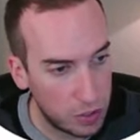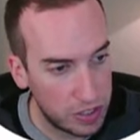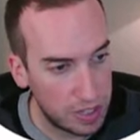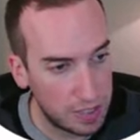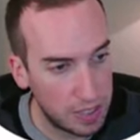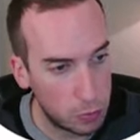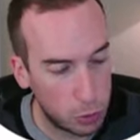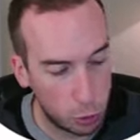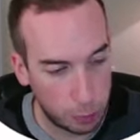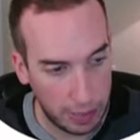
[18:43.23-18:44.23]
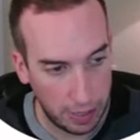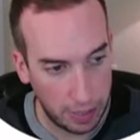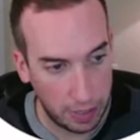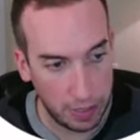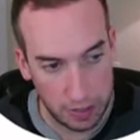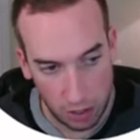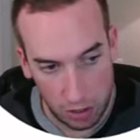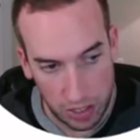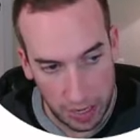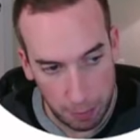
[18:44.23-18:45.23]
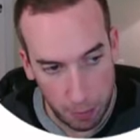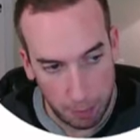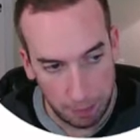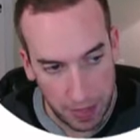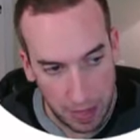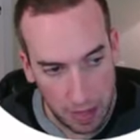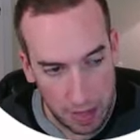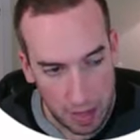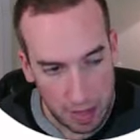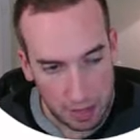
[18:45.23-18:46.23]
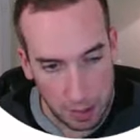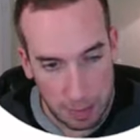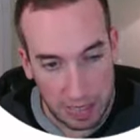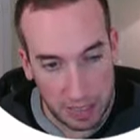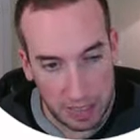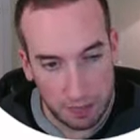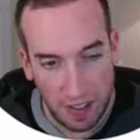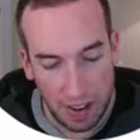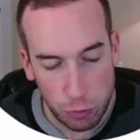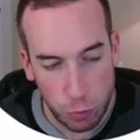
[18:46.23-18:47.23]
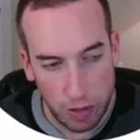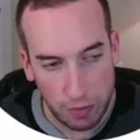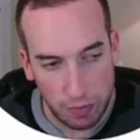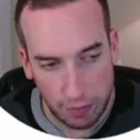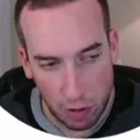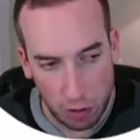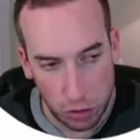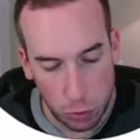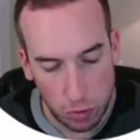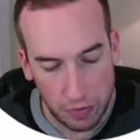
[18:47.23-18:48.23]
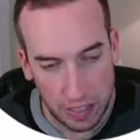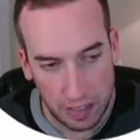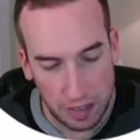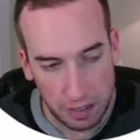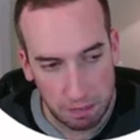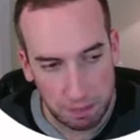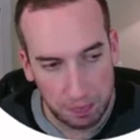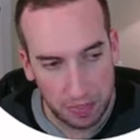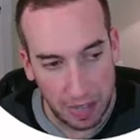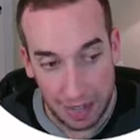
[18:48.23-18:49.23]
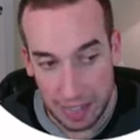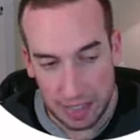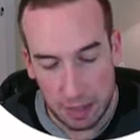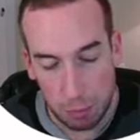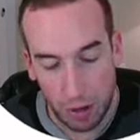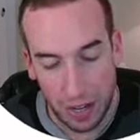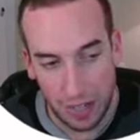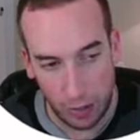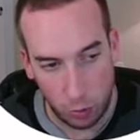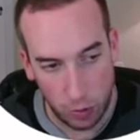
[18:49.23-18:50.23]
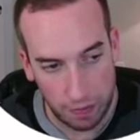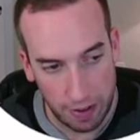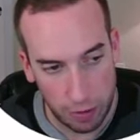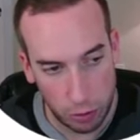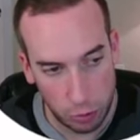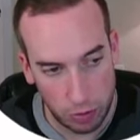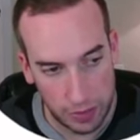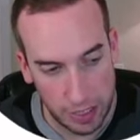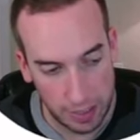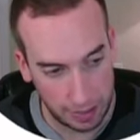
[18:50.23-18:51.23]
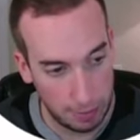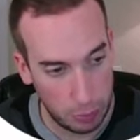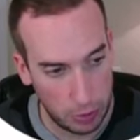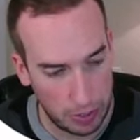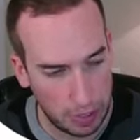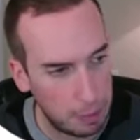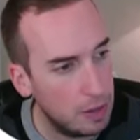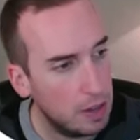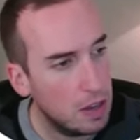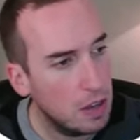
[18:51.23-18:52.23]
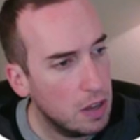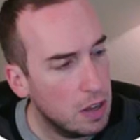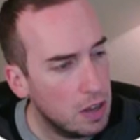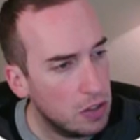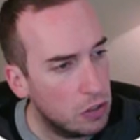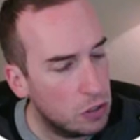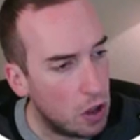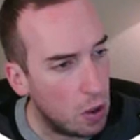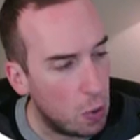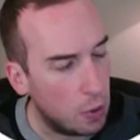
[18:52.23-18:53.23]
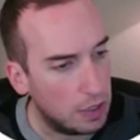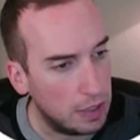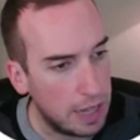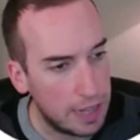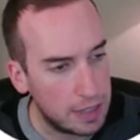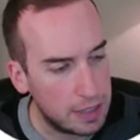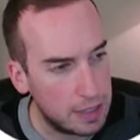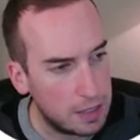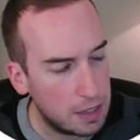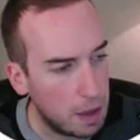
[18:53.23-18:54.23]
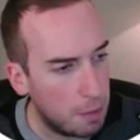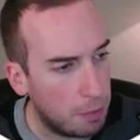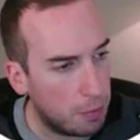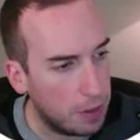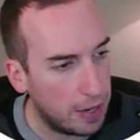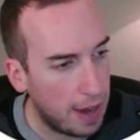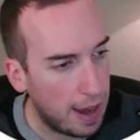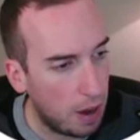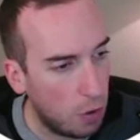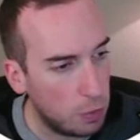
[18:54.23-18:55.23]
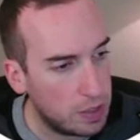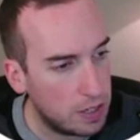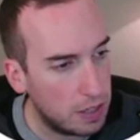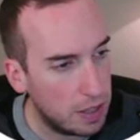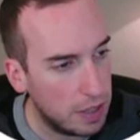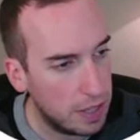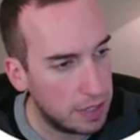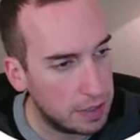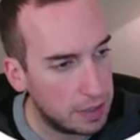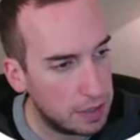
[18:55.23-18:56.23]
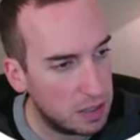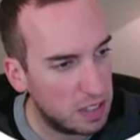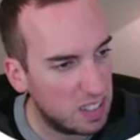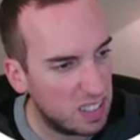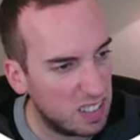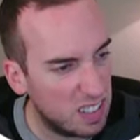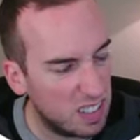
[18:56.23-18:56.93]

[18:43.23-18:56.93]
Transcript: resistance, which will be, it starts in April. It's going to be $5.12, $5.12. It needs to break and hold $5.12 to keep going up. So let's bring out this.